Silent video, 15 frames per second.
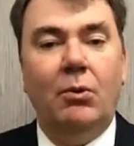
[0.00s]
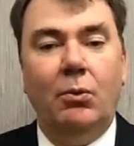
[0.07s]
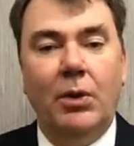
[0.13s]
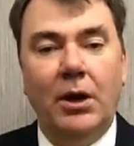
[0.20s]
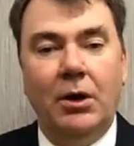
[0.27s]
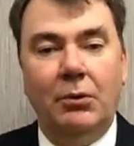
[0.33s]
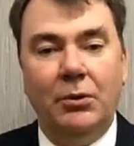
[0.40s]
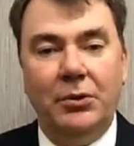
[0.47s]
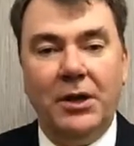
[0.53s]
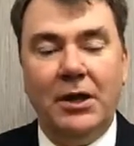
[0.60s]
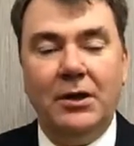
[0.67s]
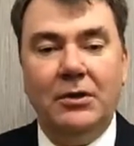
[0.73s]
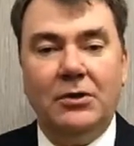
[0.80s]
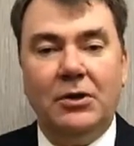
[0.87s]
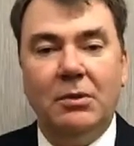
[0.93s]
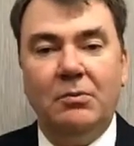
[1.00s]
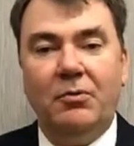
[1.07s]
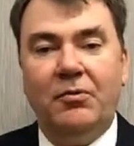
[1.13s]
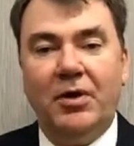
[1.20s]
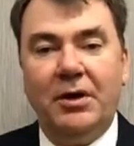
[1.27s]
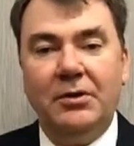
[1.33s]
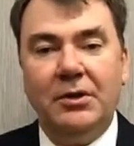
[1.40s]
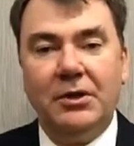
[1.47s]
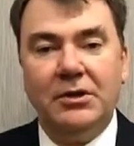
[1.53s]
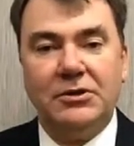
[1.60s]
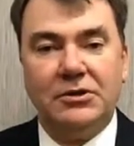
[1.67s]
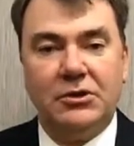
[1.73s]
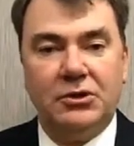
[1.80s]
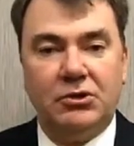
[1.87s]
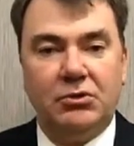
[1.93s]
Well, when that income finally
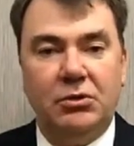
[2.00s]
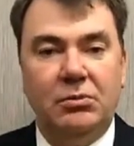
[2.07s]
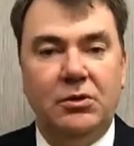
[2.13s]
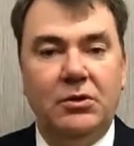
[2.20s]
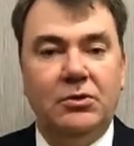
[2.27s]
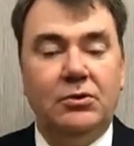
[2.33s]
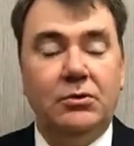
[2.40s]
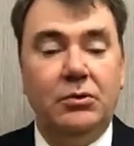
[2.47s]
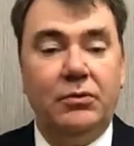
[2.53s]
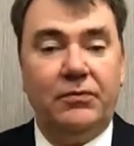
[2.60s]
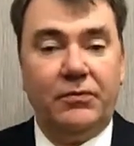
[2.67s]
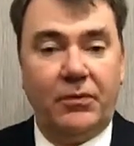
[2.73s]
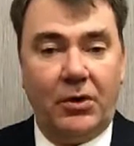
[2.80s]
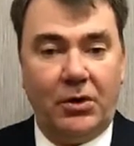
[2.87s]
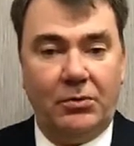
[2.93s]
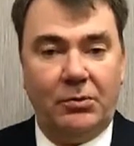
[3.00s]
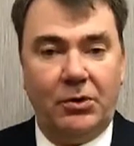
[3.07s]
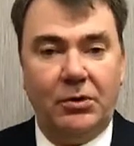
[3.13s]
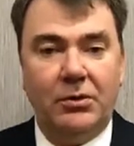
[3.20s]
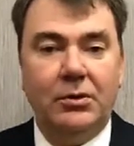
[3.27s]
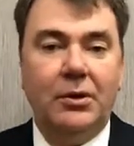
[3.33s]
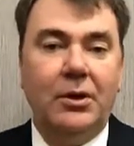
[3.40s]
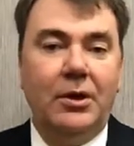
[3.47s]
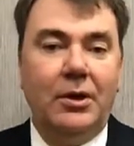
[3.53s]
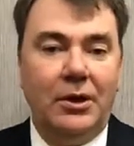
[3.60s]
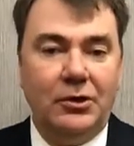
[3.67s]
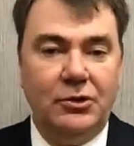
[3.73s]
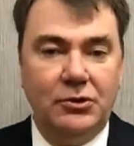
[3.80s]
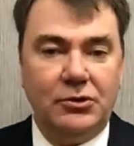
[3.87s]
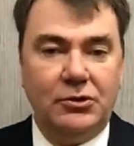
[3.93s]
gets distributed to the farmer,
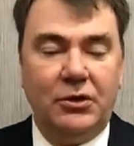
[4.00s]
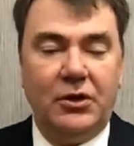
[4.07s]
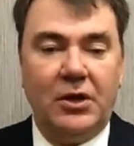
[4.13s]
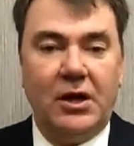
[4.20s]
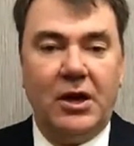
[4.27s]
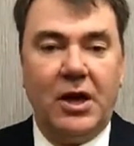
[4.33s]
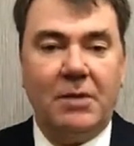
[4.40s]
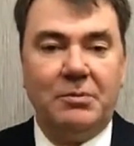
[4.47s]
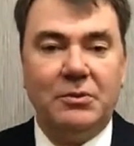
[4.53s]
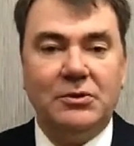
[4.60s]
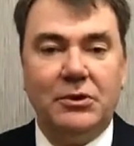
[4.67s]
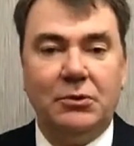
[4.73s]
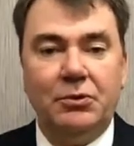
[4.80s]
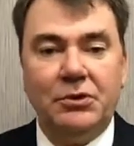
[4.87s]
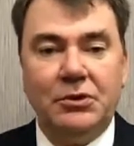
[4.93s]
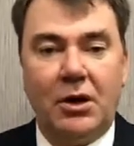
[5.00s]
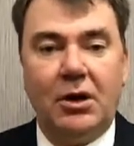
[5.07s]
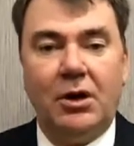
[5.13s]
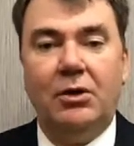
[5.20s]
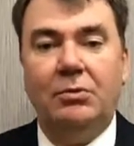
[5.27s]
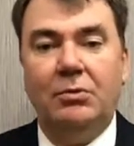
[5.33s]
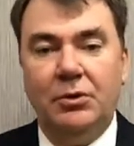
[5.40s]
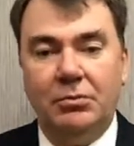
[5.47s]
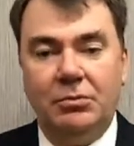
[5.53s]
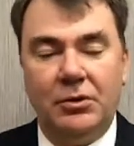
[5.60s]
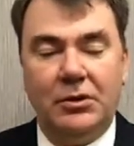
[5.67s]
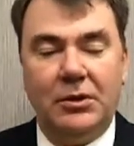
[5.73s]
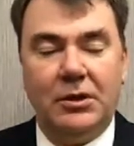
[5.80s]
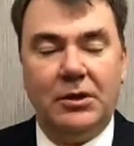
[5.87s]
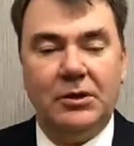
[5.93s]
and usually that happens at retirement,
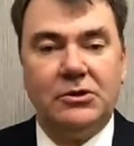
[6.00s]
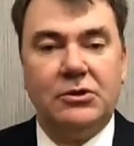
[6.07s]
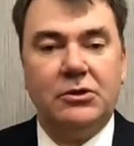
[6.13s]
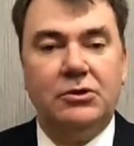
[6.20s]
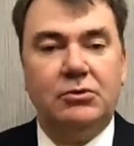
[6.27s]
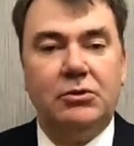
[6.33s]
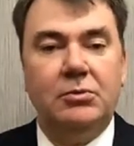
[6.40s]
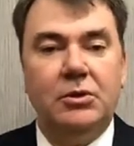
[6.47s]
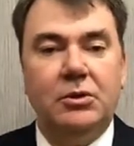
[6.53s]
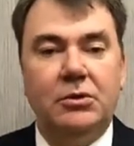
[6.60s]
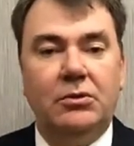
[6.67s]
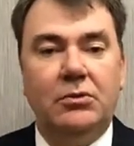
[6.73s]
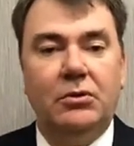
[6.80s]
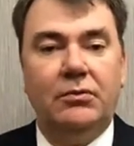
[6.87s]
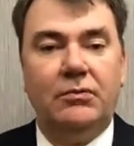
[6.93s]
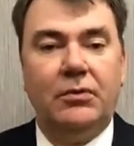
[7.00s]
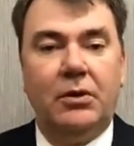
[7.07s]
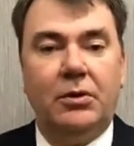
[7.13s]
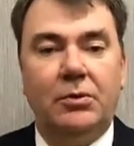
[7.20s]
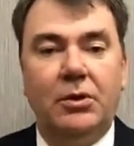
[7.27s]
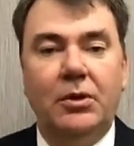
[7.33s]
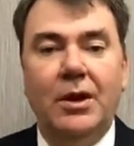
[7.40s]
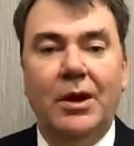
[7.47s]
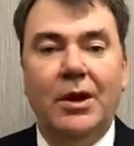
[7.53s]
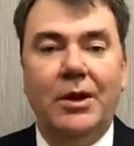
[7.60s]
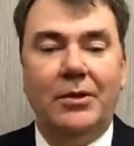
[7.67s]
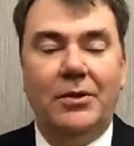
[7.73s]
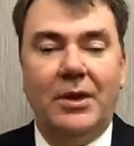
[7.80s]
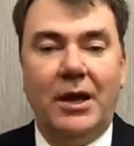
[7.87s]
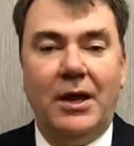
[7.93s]
but it gets distributed to the farmer,
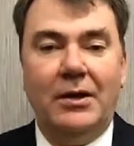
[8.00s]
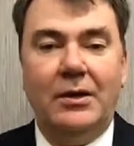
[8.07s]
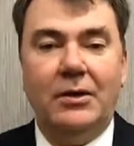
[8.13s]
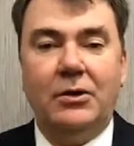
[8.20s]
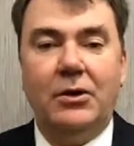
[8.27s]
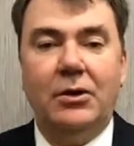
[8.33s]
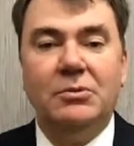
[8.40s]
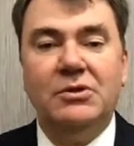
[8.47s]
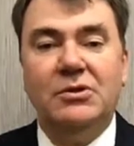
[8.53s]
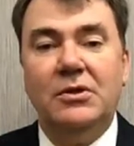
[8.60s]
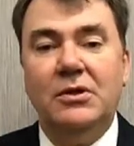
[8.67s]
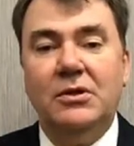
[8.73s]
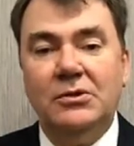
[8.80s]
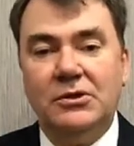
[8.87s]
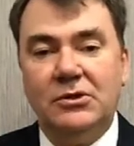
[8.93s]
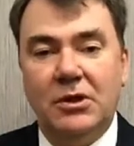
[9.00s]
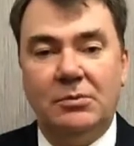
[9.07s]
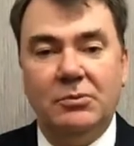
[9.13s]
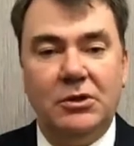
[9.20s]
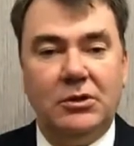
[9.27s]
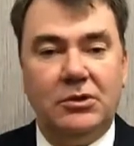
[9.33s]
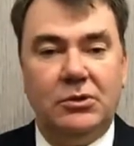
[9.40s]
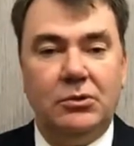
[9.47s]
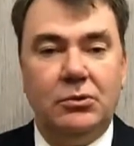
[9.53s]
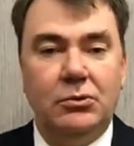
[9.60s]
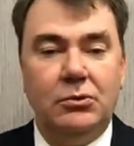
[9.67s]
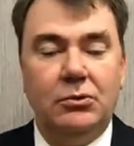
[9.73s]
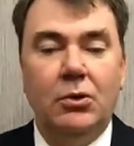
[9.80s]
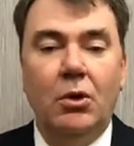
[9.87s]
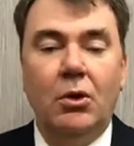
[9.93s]
that income is then subject
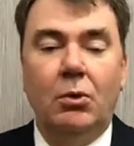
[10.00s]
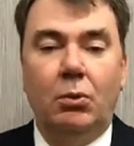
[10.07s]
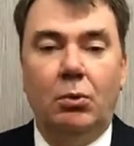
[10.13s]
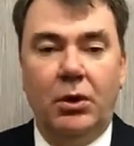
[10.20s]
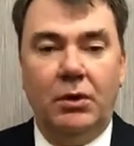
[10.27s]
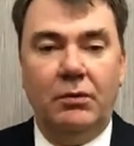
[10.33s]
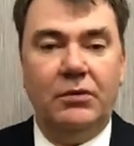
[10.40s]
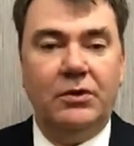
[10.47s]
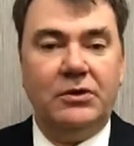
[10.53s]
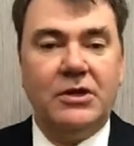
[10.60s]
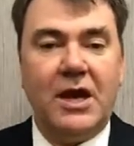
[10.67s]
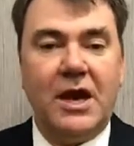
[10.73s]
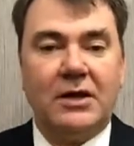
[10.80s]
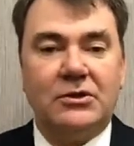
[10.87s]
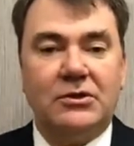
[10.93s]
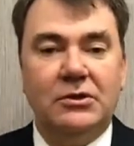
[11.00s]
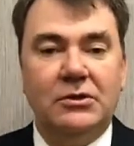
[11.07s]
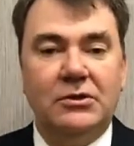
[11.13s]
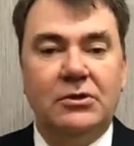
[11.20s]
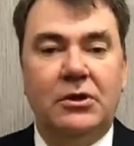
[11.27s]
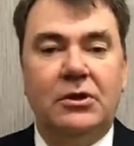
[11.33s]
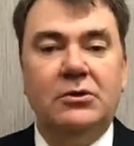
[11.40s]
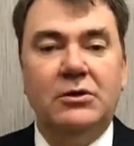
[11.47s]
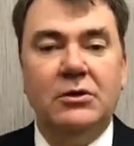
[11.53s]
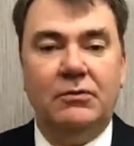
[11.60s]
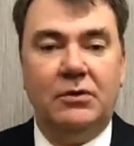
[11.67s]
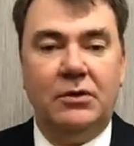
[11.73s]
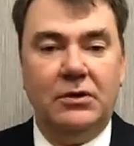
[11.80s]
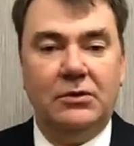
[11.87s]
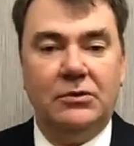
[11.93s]
to whatever the tax is on
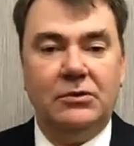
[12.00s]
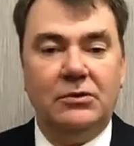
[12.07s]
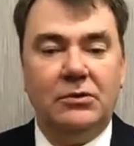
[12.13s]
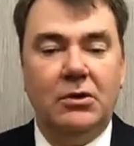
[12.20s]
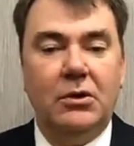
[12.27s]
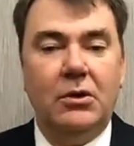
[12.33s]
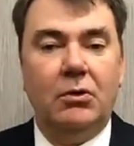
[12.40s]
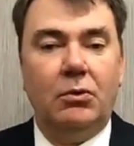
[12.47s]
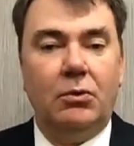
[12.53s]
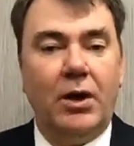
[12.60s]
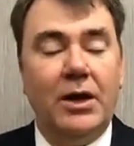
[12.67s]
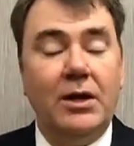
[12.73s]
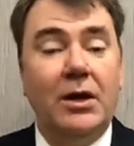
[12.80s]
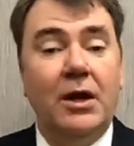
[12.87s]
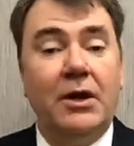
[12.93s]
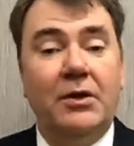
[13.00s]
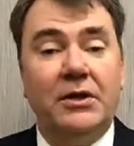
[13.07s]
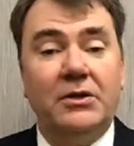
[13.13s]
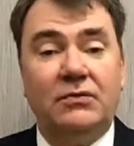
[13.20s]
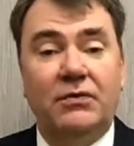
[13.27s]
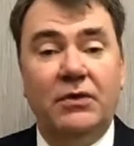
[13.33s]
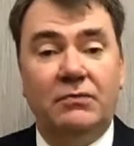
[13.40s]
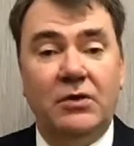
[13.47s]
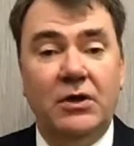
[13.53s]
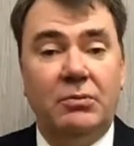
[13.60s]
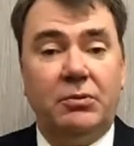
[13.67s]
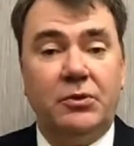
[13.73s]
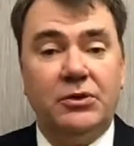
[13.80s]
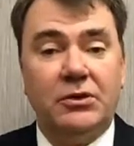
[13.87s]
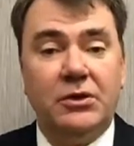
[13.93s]
dividends. Right now that's
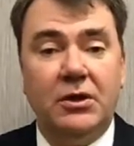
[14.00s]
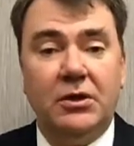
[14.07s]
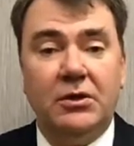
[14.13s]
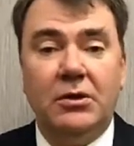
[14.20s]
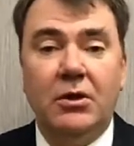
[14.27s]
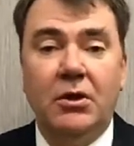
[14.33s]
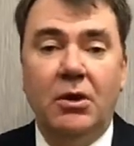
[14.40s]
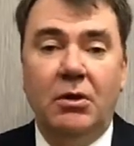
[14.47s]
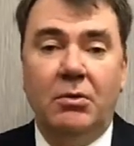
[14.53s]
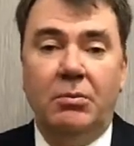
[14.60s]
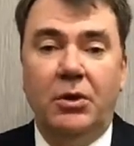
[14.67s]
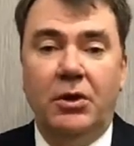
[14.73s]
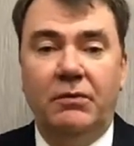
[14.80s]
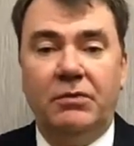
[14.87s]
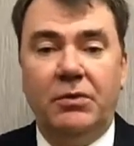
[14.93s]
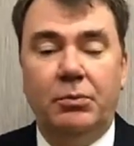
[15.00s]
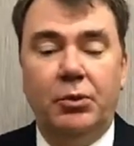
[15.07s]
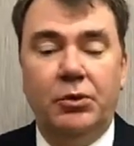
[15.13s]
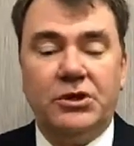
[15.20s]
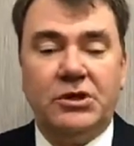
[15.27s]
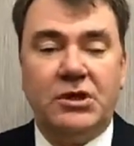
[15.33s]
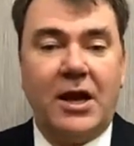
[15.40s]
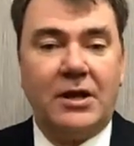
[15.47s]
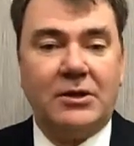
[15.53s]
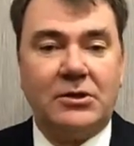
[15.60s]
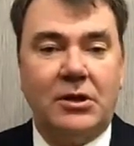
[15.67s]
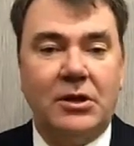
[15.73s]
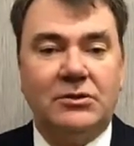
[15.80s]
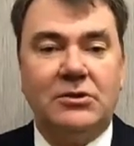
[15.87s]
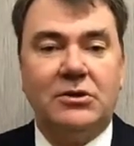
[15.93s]
15%, but if the Bush tax
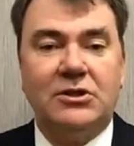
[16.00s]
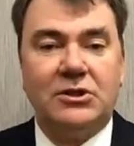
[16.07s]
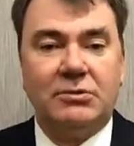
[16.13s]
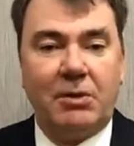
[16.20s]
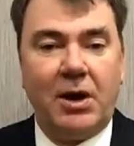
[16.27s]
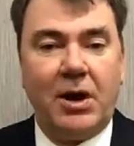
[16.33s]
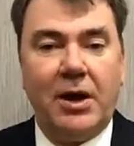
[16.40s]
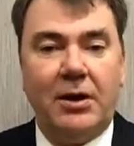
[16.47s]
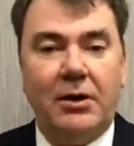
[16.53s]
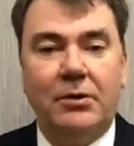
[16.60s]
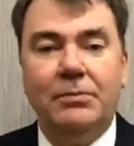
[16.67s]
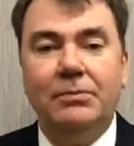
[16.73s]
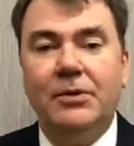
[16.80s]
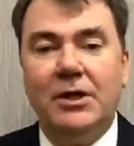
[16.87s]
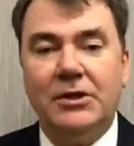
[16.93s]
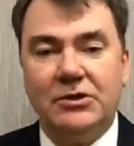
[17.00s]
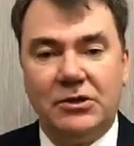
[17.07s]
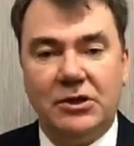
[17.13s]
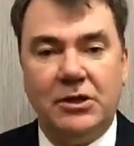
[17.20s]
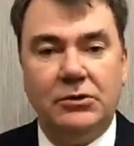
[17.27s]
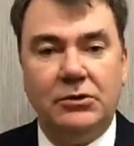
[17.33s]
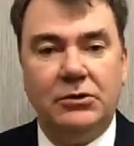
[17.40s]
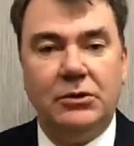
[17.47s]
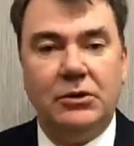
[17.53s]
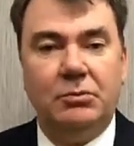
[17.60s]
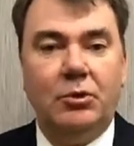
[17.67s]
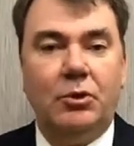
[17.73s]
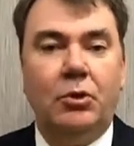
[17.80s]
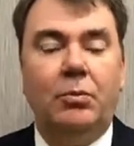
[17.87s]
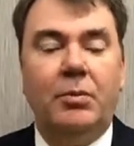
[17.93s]
cuts expire, that's scheduled to
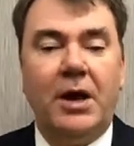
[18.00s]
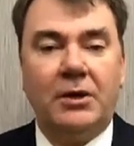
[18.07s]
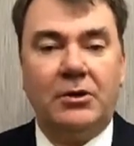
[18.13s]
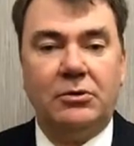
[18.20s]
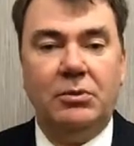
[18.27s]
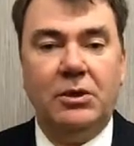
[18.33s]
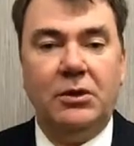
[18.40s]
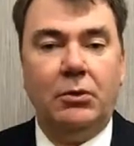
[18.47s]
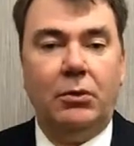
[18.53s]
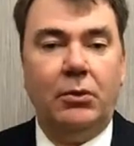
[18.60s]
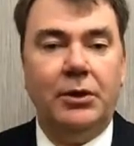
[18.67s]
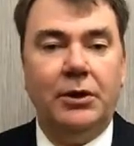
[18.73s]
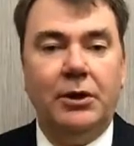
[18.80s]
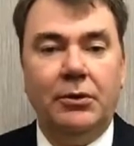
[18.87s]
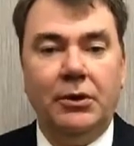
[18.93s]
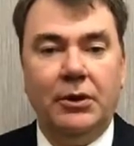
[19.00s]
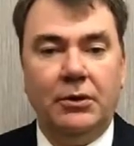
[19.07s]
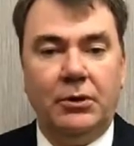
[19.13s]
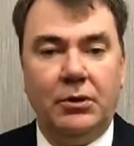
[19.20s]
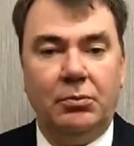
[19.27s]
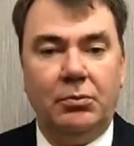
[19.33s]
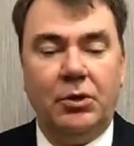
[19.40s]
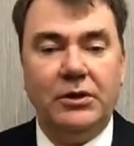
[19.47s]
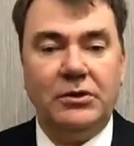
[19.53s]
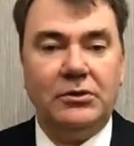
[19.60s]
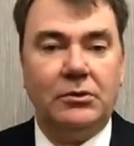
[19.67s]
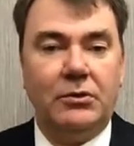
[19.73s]
go back to being ordinary income rates.